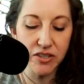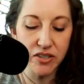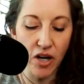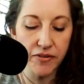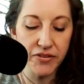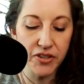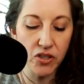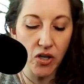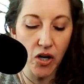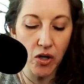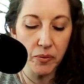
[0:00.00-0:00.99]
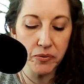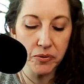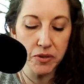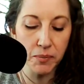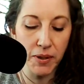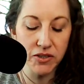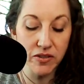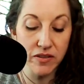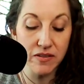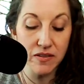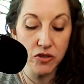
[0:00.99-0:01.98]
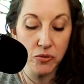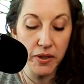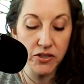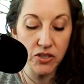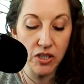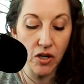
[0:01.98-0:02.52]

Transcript: Soften your heart with respect to the situation